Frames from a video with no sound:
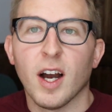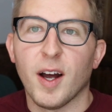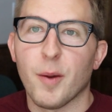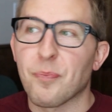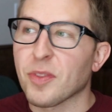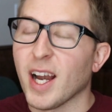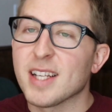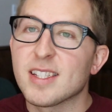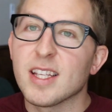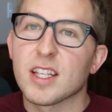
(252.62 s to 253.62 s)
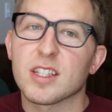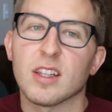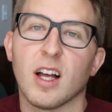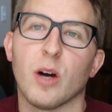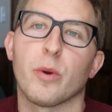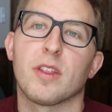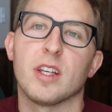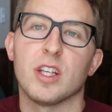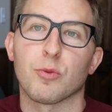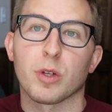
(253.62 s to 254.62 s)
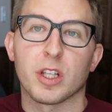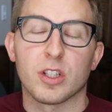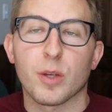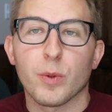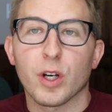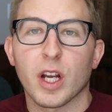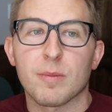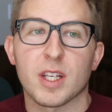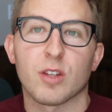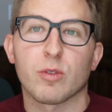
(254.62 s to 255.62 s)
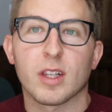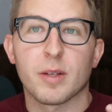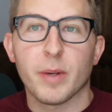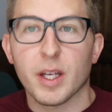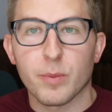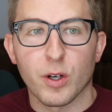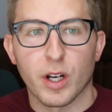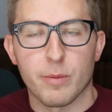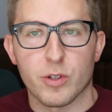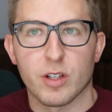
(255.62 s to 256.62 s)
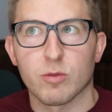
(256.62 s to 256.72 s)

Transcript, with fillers: Um, I see this a lot with the really good programs and the really bad programs, right?